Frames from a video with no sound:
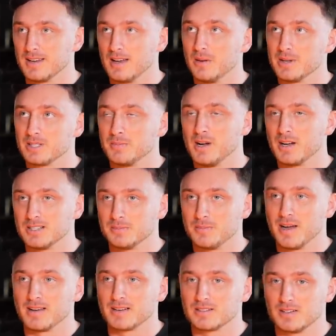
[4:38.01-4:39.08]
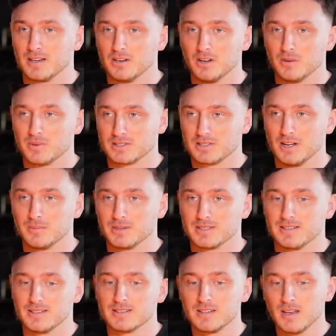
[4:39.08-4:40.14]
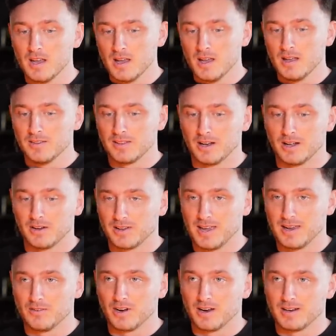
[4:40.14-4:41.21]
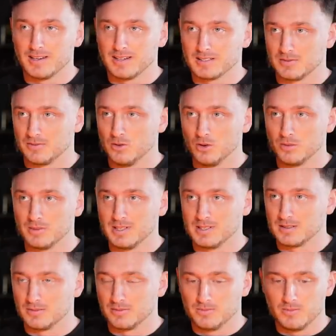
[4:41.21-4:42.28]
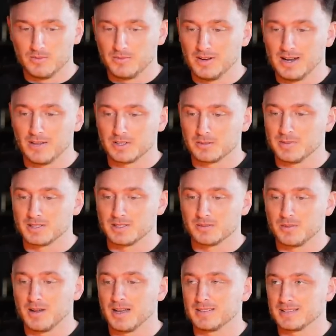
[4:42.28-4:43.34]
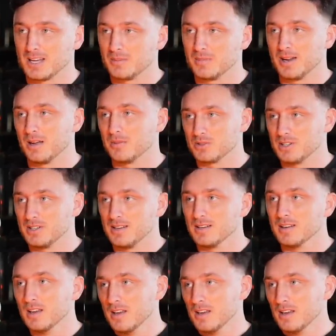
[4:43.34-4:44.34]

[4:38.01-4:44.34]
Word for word: I went to Barclays Bank, so I, I want to start a business they're like, okay, right, here's a form. You need to fill out this business plan, tell me how much you need.